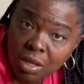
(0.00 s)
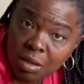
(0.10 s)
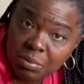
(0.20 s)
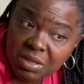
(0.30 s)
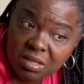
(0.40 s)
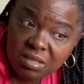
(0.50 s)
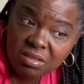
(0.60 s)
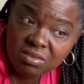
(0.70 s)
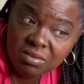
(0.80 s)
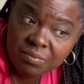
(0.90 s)

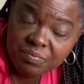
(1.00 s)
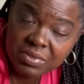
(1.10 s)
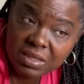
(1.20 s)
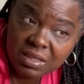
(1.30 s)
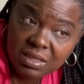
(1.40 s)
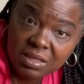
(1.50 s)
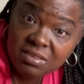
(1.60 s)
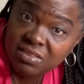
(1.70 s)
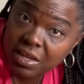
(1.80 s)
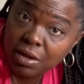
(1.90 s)
because it's
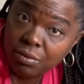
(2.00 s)
scary.